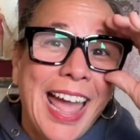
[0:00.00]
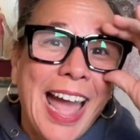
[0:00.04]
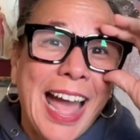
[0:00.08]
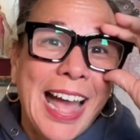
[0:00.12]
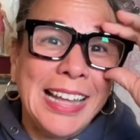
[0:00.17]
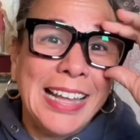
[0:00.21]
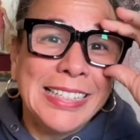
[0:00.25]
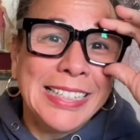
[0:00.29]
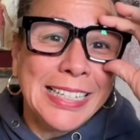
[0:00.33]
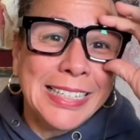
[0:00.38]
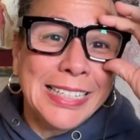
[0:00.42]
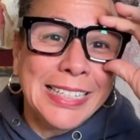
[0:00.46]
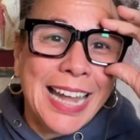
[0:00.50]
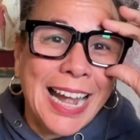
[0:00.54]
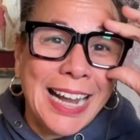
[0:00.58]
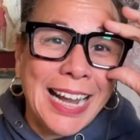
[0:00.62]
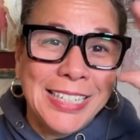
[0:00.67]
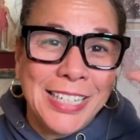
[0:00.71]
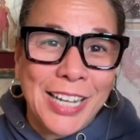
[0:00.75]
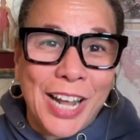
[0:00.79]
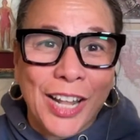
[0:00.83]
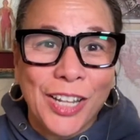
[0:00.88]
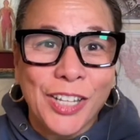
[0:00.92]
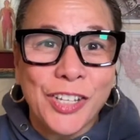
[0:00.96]
As a
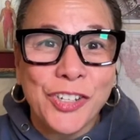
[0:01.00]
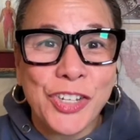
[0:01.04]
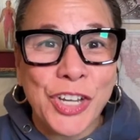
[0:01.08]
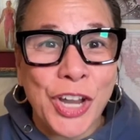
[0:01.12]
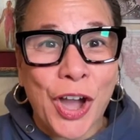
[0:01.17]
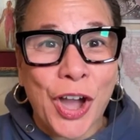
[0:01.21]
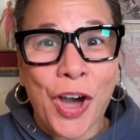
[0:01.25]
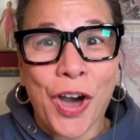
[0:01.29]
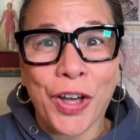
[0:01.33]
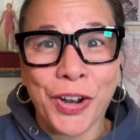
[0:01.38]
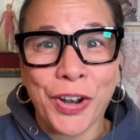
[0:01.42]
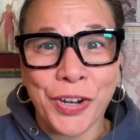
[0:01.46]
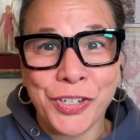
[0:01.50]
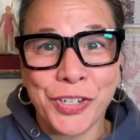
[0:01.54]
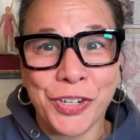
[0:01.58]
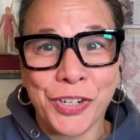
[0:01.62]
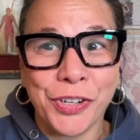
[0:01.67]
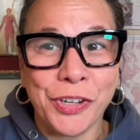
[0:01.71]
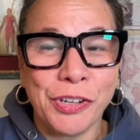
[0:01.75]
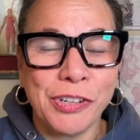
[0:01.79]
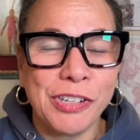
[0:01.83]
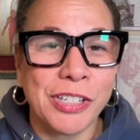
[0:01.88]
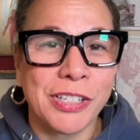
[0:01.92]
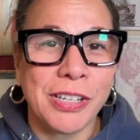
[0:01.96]
Scientology
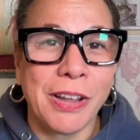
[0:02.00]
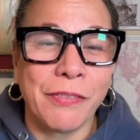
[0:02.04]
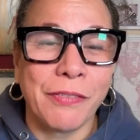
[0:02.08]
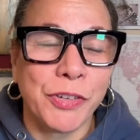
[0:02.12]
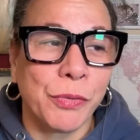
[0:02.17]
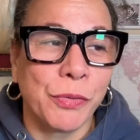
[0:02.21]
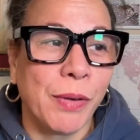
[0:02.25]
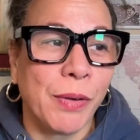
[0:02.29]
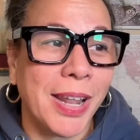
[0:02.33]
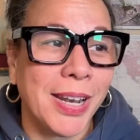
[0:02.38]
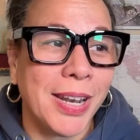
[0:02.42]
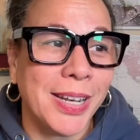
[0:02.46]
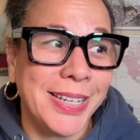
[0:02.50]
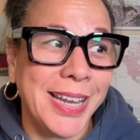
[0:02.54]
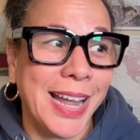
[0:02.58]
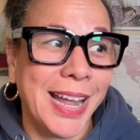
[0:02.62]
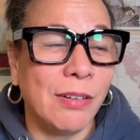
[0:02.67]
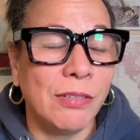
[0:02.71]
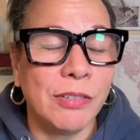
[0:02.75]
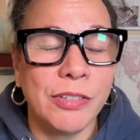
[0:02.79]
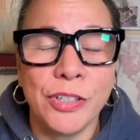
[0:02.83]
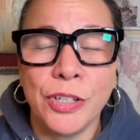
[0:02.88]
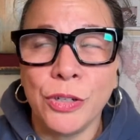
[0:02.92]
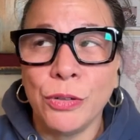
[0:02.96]
auditor, you just have to write it
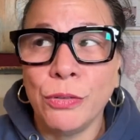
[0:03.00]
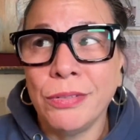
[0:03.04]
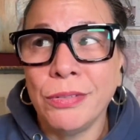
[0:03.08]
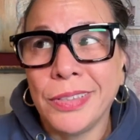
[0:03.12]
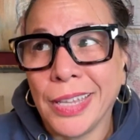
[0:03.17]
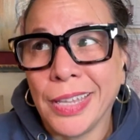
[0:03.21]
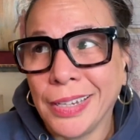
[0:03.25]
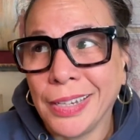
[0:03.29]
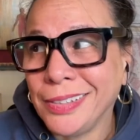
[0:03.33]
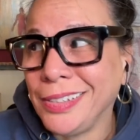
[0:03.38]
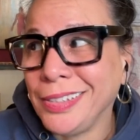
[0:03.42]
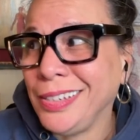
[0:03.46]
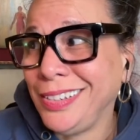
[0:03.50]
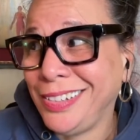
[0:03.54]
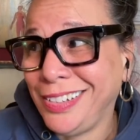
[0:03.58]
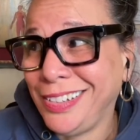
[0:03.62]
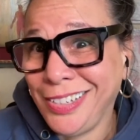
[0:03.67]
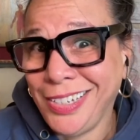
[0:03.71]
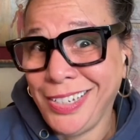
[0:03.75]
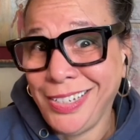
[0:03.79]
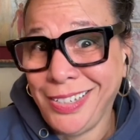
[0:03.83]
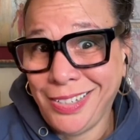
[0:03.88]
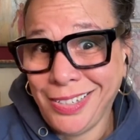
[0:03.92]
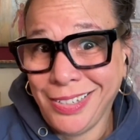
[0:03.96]
down. Dude thinks he's
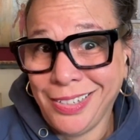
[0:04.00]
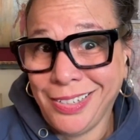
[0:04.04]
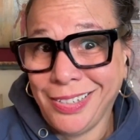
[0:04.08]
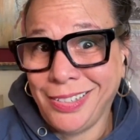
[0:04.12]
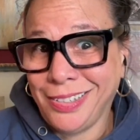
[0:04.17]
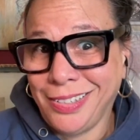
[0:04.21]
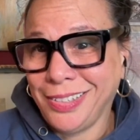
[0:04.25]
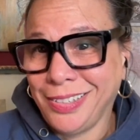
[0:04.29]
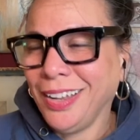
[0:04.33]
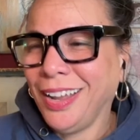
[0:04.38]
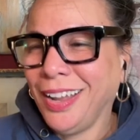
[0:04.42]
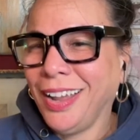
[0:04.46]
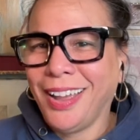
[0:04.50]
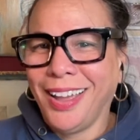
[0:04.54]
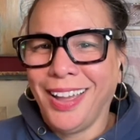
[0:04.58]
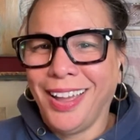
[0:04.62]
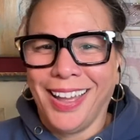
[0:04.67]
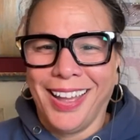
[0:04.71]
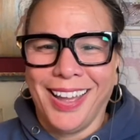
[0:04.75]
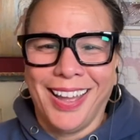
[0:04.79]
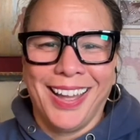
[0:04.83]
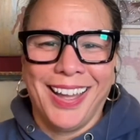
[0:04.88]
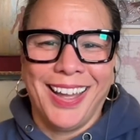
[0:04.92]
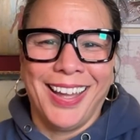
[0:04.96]
Jesus.
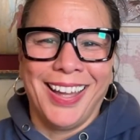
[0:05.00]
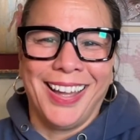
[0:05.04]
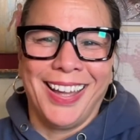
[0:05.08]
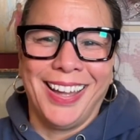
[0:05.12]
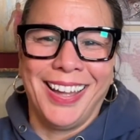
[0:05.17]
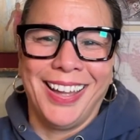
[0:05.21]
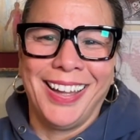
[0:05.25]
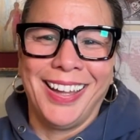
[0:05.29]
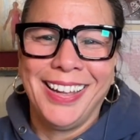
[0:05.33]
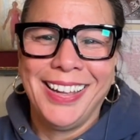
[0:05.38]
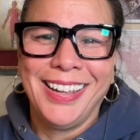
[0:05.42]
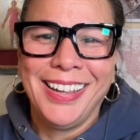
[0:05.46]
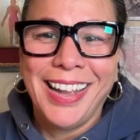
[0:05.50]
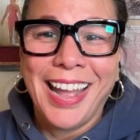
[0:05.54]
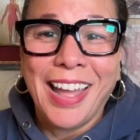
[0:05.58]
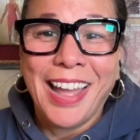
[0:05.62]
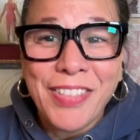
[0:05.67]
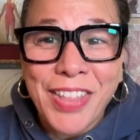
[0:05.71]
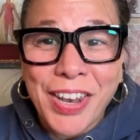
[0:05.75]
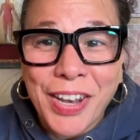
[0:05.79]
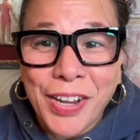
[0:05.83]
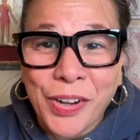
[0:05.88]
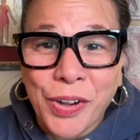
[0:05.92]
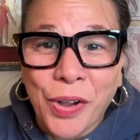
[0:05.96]

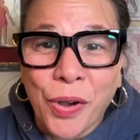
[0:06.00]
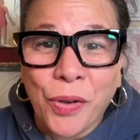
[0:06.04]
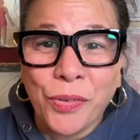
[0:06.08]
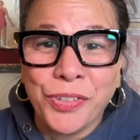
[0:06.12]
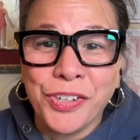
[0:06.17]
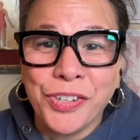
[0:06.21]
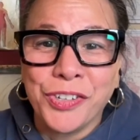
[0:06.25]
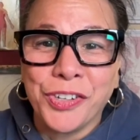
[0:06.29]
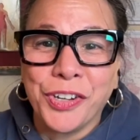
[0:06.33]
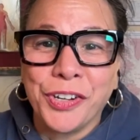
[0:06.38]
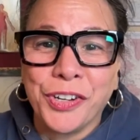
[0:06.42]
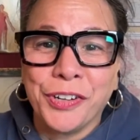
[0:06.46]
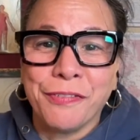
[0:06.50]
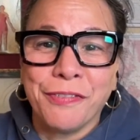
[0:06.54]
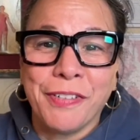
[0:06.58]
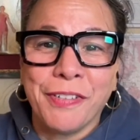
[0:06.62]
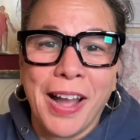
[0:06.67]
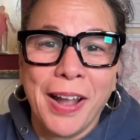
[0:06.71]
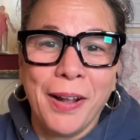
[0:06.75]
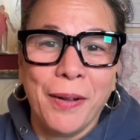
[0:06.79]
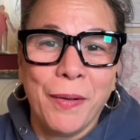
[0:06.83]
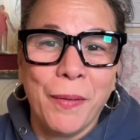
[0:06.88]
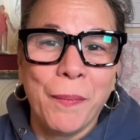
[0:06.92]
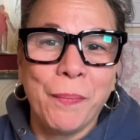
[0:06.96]
And then it goes into your
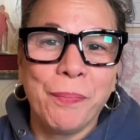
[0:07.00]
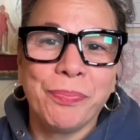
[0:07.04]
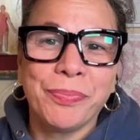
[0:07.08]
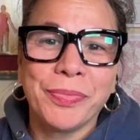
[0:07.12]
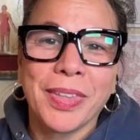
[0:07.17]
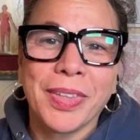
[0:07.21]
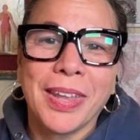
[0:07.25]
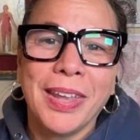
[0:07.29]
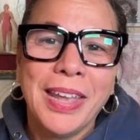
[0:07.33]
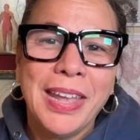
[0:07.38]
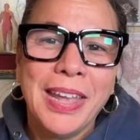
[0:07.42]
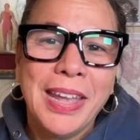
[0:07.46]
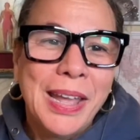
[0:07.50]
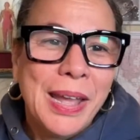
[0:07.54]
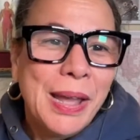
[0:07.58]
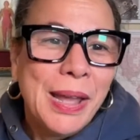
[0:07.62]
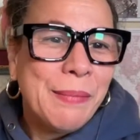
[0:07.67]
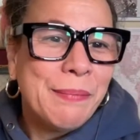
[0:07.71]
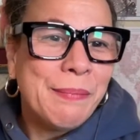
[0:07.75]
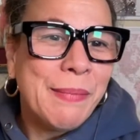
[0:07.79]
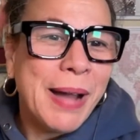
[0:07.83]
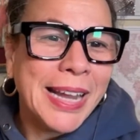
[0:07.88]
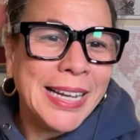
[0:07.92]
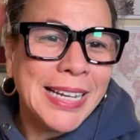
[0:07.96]
file.
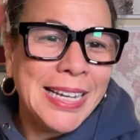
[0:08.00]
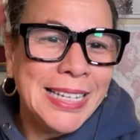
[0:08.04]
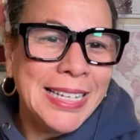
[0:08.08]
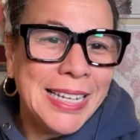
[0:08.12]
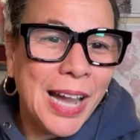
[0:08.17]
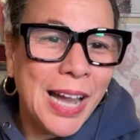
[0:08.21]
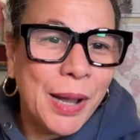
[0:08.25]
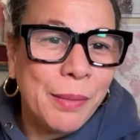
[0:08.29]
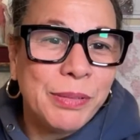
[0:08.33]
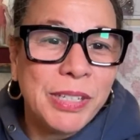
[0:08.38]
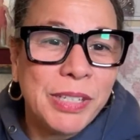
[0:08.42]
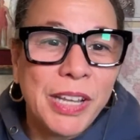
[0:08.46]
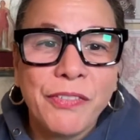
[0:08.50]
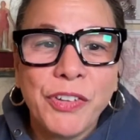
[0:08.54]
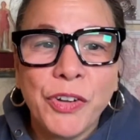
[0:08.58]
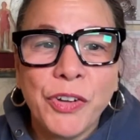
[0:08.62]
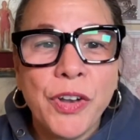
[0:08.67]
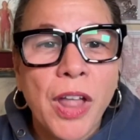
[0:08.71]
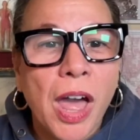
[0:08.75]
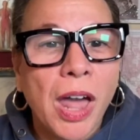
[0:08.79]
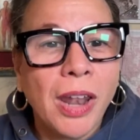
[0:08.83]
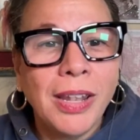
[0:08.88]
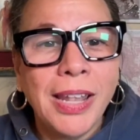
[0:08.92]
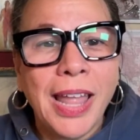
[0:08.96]
Mikey Dubs, if you're
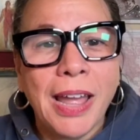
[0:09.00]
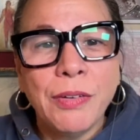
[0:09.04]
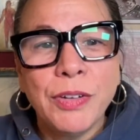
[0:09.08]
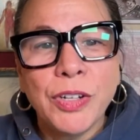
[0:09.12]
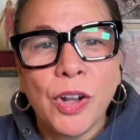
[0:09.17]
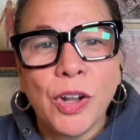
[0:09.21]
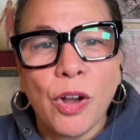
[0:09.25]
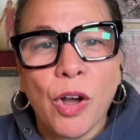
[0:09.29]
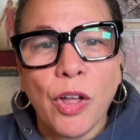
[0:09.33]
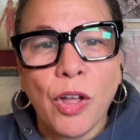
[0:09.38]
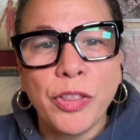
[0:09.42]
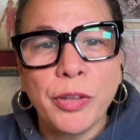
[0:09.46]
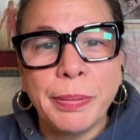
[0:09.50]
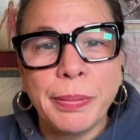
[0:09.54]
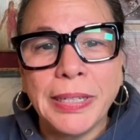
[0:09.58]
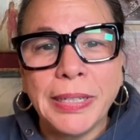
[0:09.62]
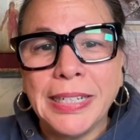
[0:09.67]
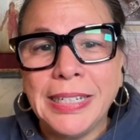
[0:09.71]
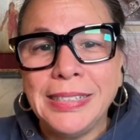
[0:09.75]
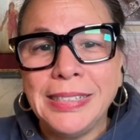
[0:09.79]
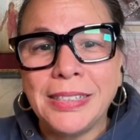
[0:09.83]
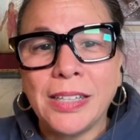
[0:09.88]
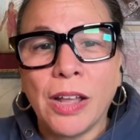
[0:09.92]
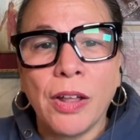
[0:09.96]
not allowed to call the
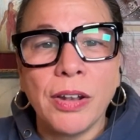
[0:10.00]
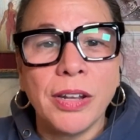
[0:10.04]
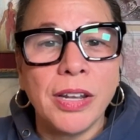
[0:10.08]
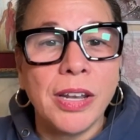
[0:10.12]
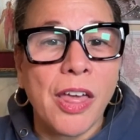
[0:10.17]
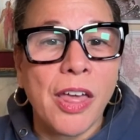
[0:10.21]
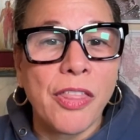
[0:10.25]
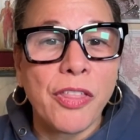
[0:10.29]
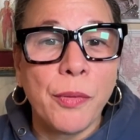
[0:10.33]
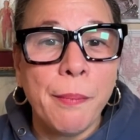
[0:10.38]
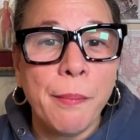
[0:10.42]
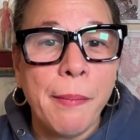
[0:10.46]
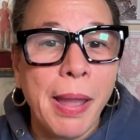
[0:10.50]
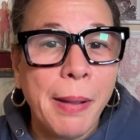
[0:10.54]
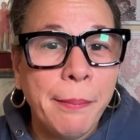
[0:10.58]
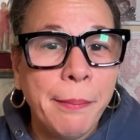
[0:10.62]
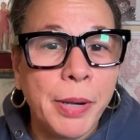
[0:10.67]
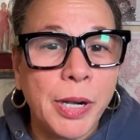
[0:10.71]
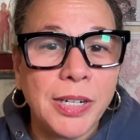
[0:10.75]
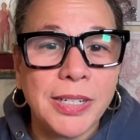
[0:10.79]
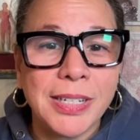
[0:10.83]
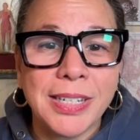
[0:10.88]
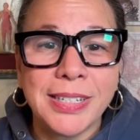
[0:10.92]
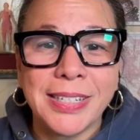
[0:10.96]
police on another
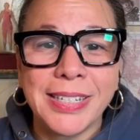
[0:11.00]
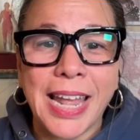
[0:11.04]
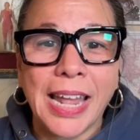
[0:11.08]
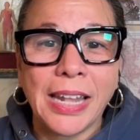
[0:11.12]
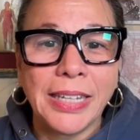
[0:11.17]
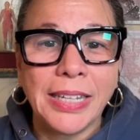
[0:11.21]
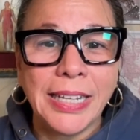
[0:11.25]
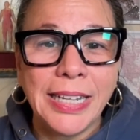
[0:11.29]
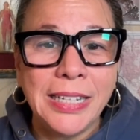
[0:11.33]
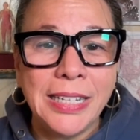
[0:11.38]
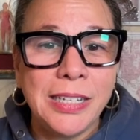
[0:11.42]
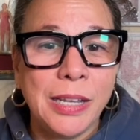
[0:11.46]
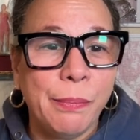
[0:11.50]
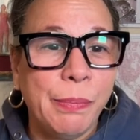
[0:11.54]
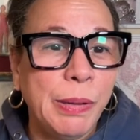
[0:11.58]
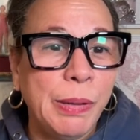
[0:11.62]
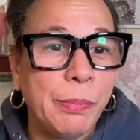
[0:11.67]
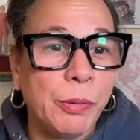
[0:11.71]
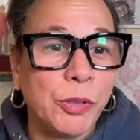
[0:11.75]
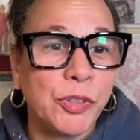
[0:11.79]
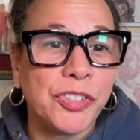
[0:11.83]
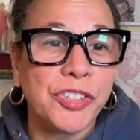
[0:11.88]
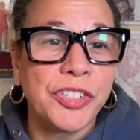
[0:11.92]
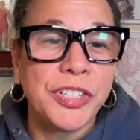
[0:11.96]
member, does that lead to
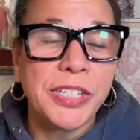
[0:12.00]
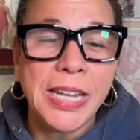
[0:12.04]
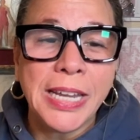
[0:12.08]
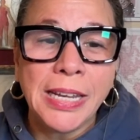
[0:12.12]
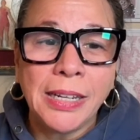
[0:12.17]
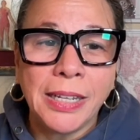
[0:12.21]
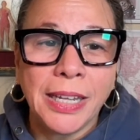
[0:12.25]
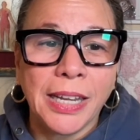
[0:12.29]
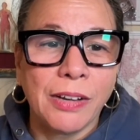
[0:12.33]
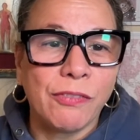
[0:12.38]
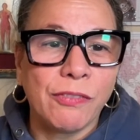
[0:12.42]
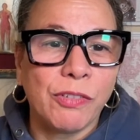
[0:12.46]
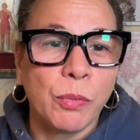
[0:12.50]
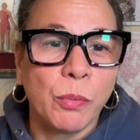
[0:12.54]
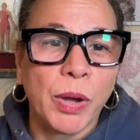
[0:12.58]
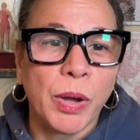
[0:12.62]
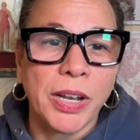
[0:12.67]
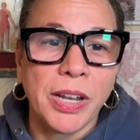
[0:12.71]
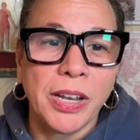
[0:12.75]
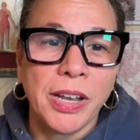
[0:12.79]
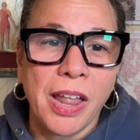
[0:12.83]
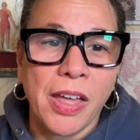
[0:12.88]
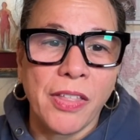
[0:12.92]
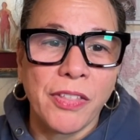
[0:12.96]
people stealing from
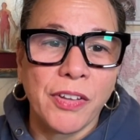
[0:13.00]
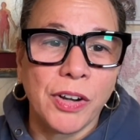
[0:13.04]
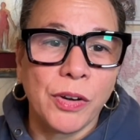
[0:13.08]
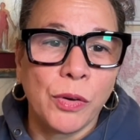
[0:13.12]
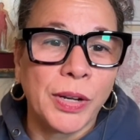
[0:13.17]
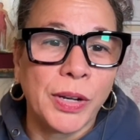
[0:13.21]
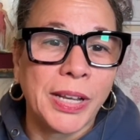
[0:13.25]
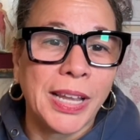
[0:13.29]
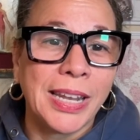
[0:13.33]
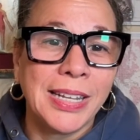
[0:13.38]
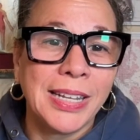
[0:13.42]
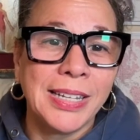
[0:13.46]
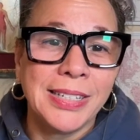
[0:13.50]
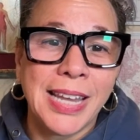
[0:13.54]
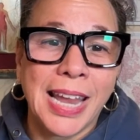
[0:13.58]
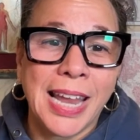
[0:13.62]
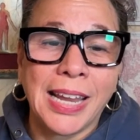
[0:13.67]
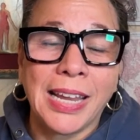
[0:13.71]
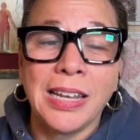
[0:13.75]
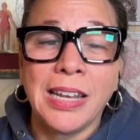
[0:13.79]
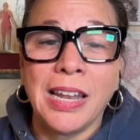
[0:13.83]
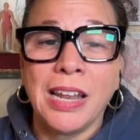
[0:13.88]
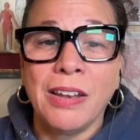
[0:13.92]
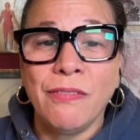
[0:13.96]
one another or getting
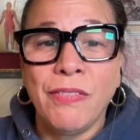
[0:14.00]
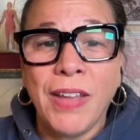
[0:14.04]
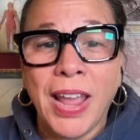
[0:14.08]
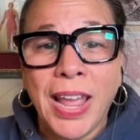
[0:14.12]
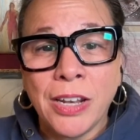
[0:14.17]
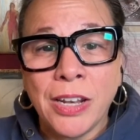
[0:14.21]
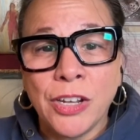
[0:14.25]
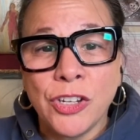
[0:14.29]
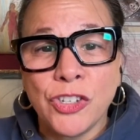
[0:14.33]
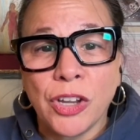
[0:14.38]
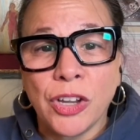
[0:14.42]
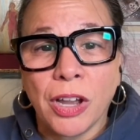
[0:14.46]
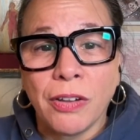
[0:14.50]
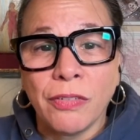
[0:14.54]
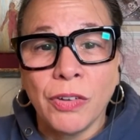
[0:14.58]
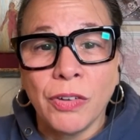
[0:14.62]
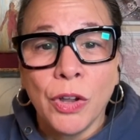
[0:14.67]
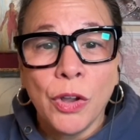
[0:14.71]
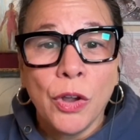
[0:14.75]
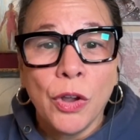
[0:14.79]
taken advantage of